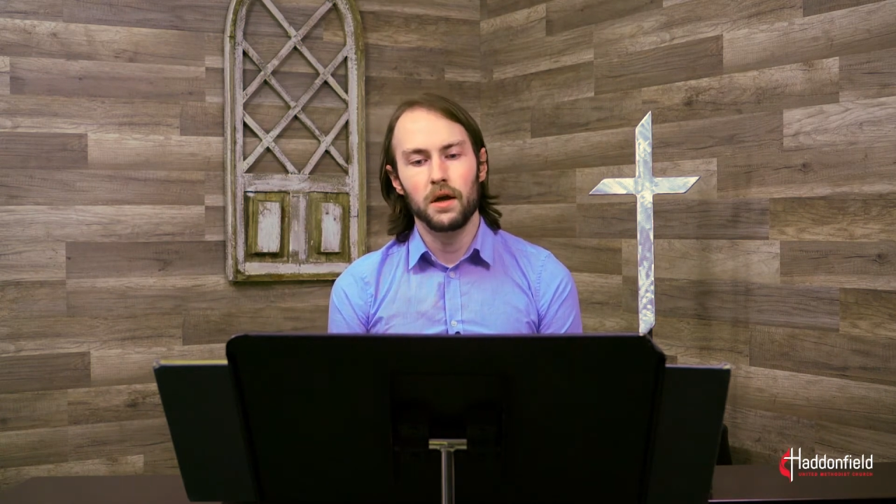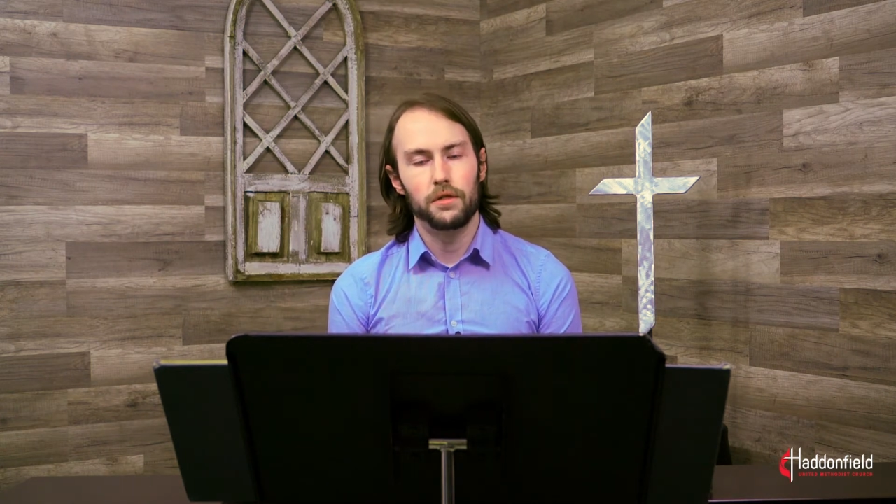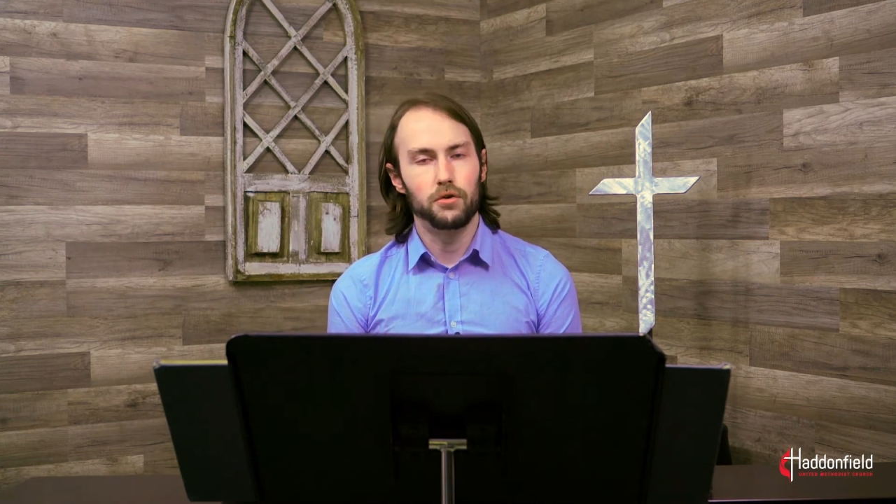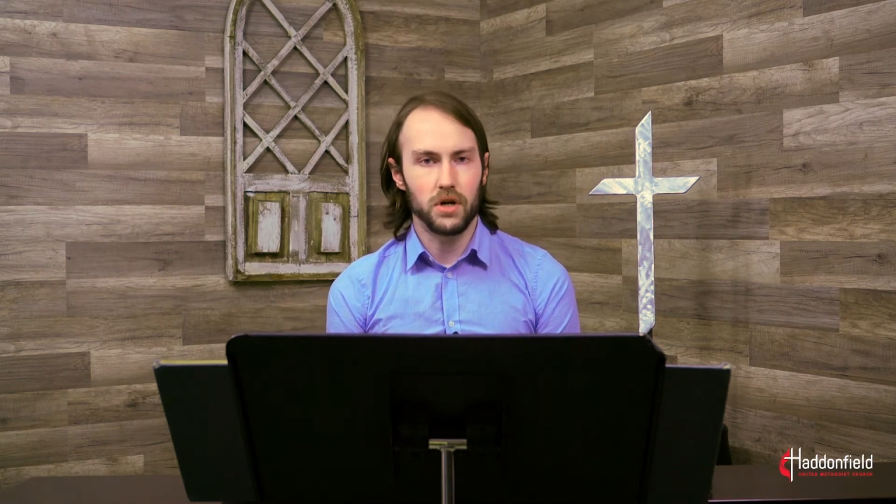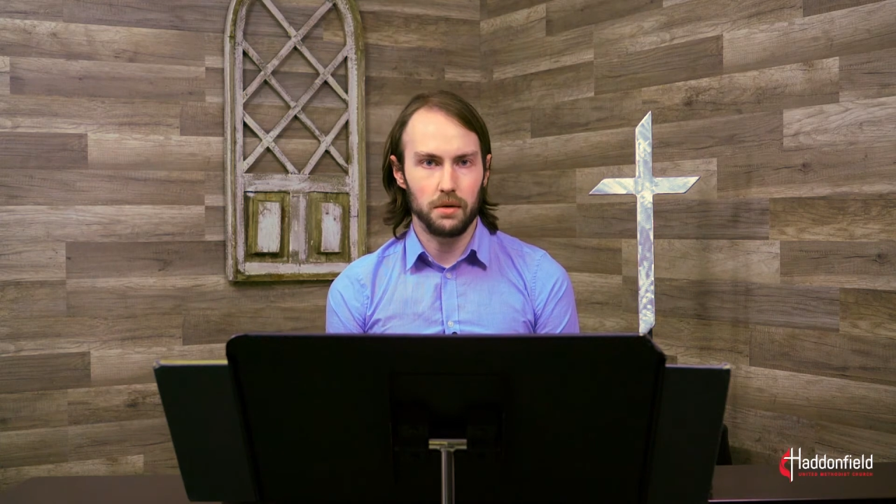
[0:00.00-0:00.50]

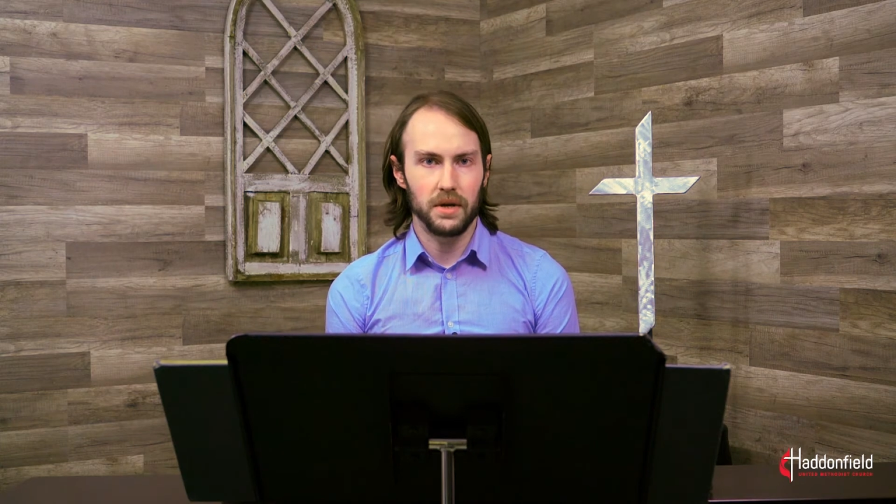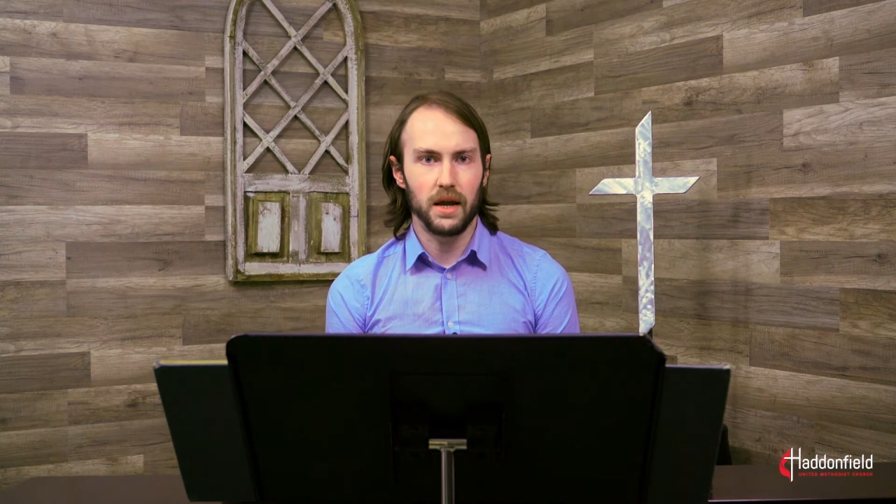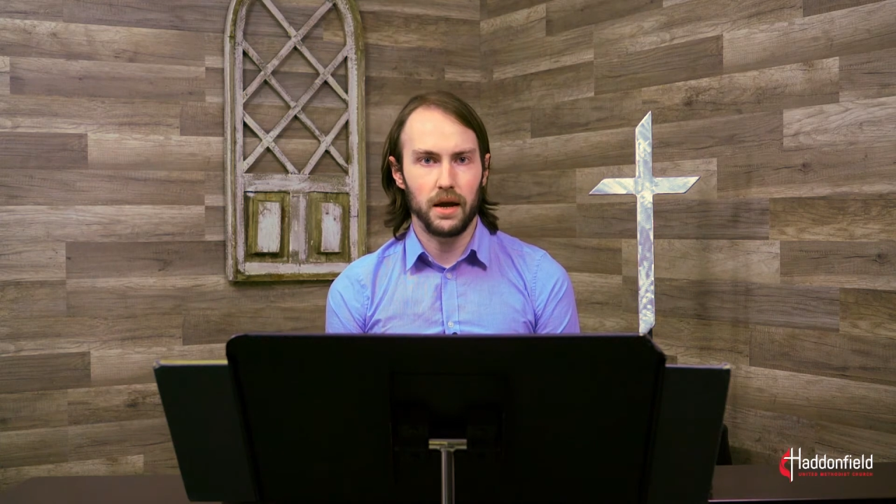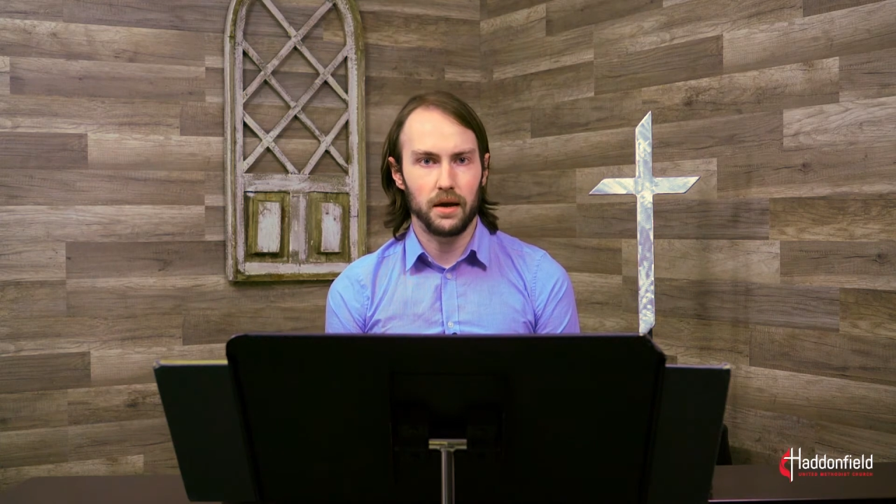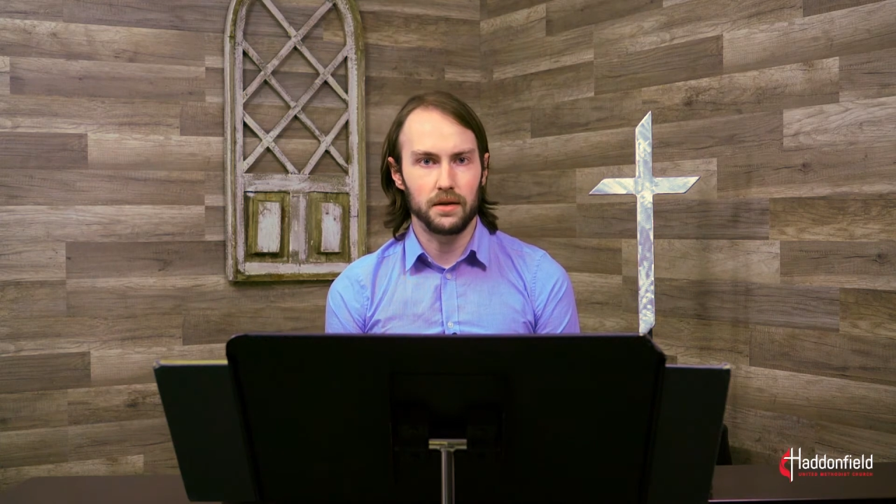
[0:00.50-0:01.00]
Though coming
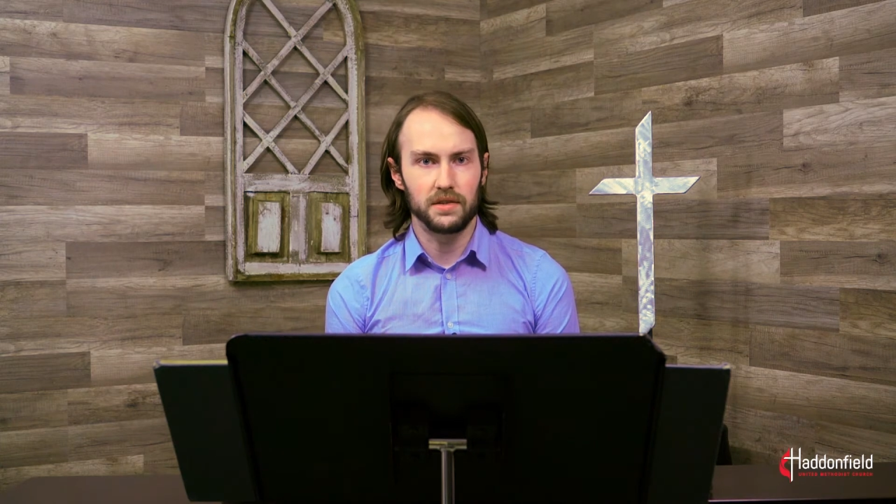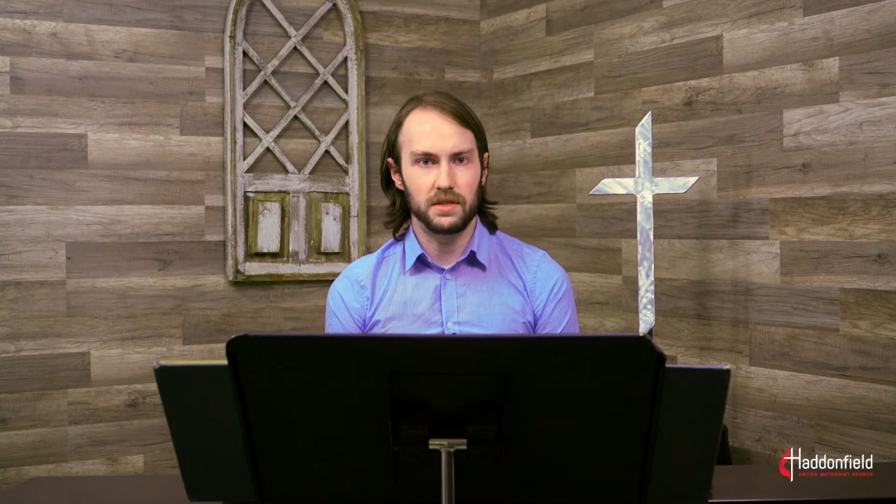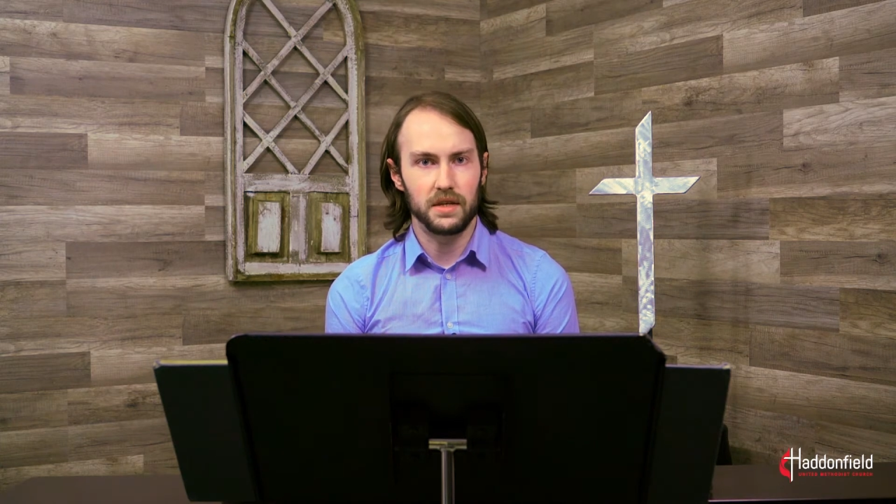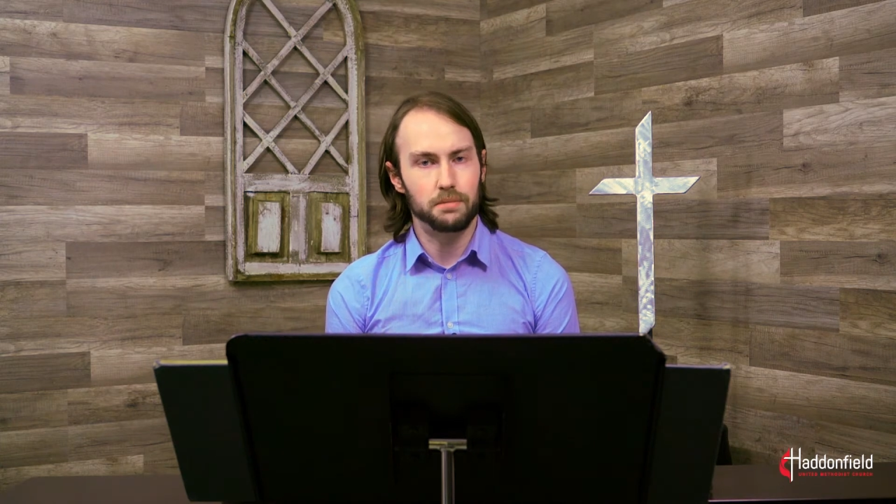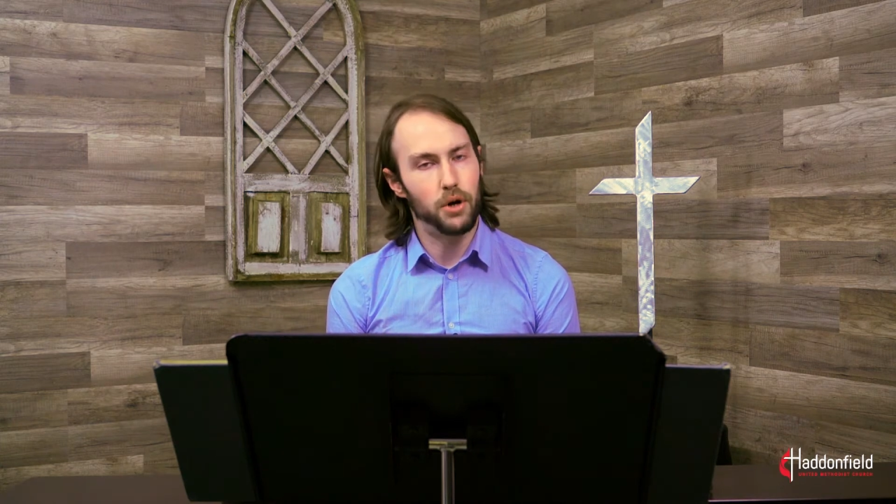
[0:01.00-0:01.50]
as
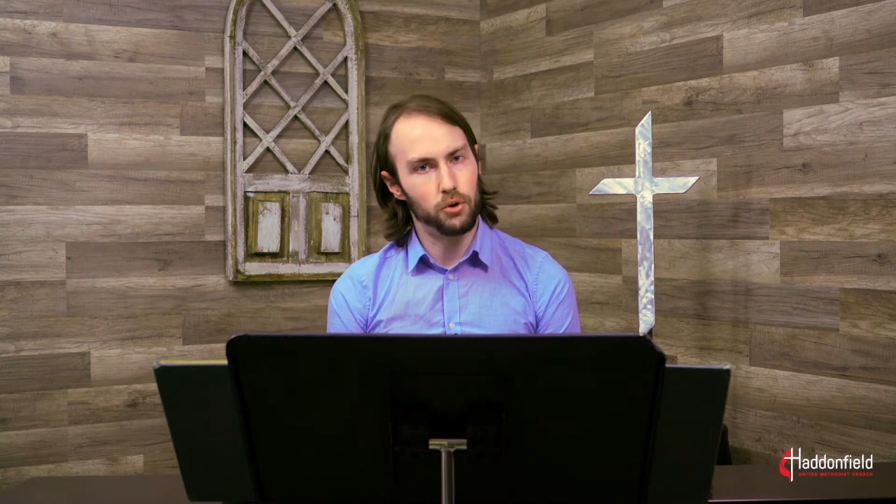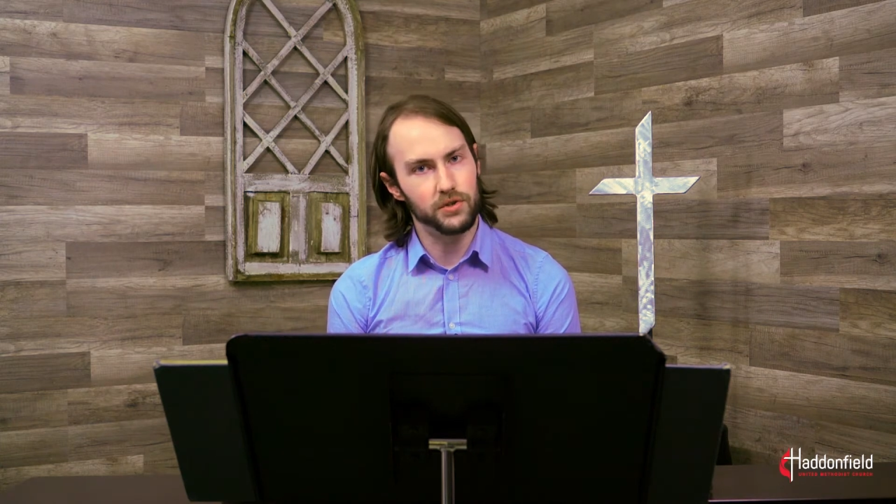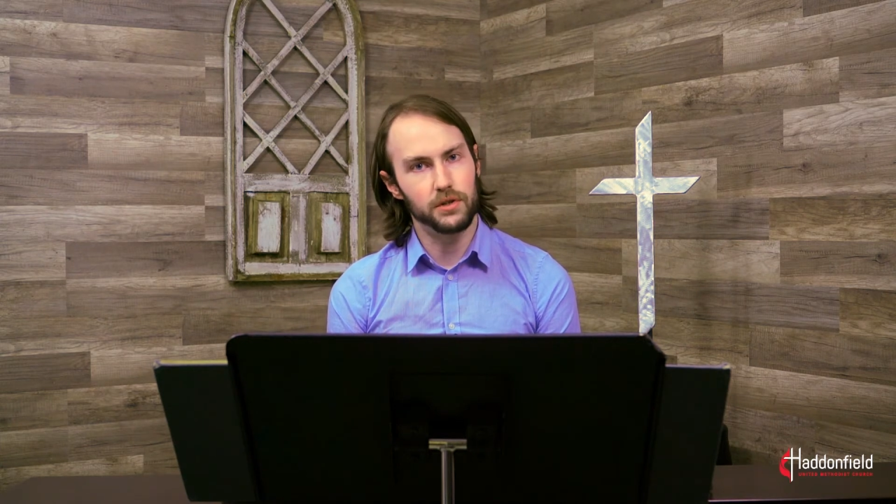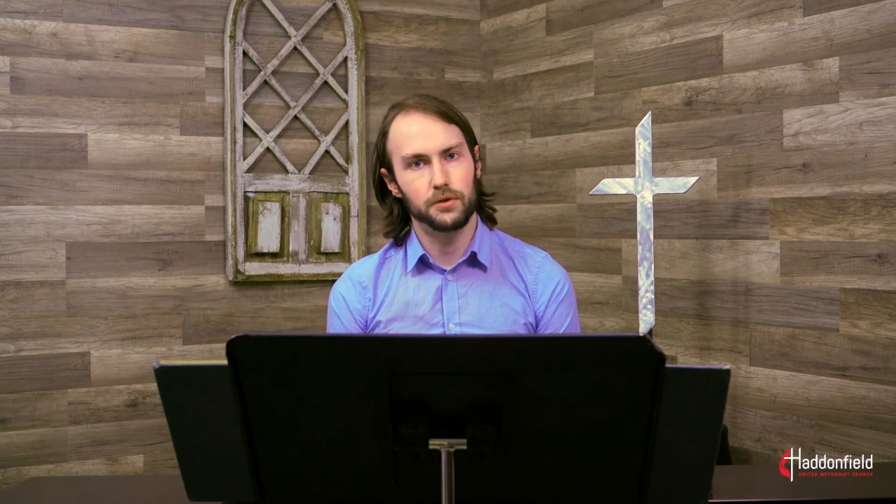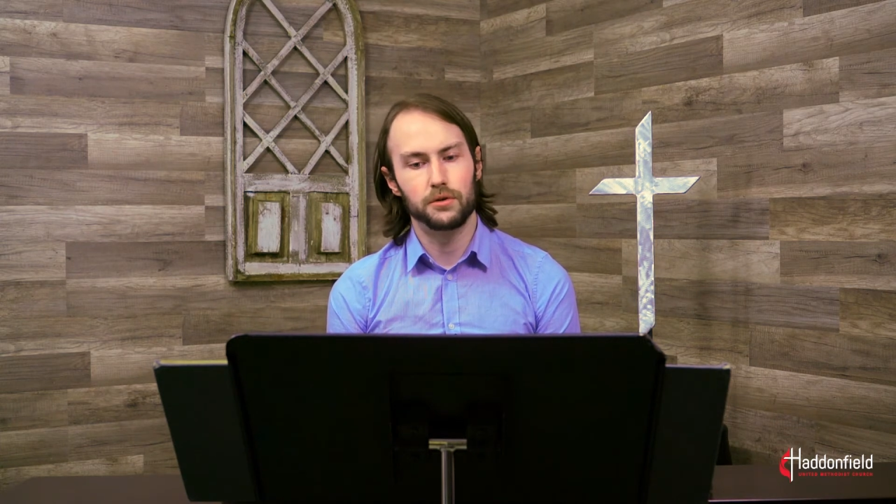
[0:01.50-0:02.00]
the
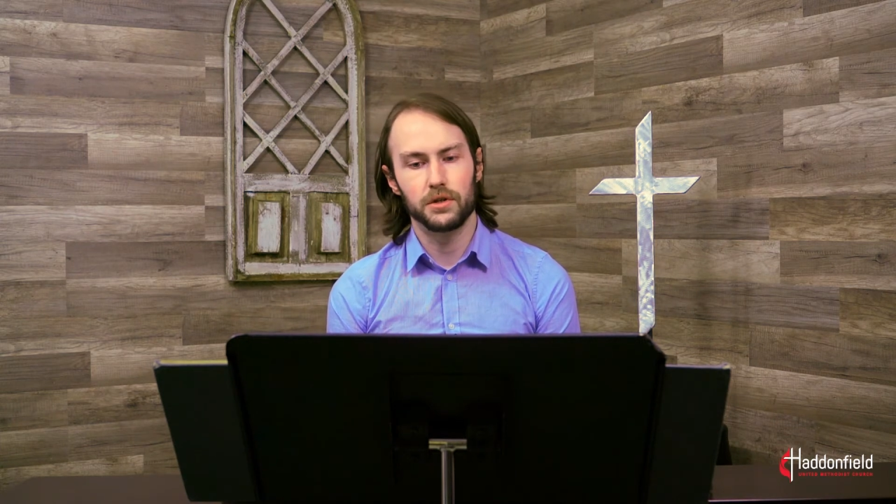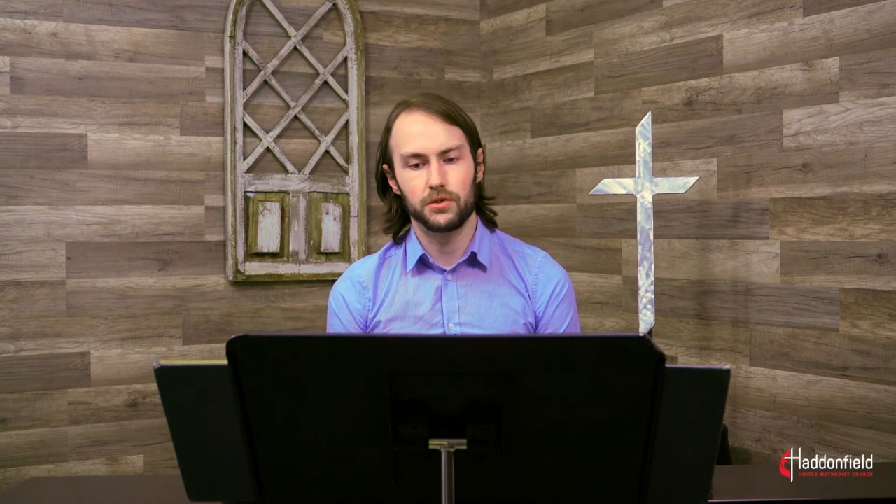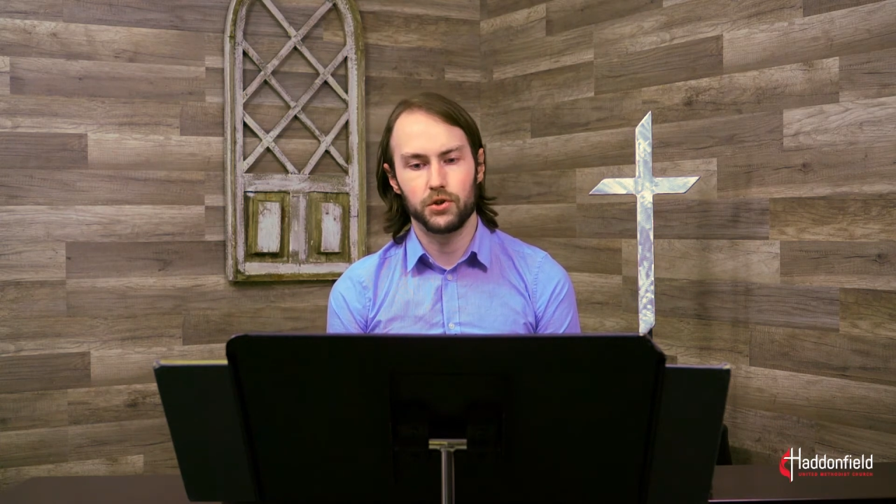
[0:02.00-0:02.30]
postlude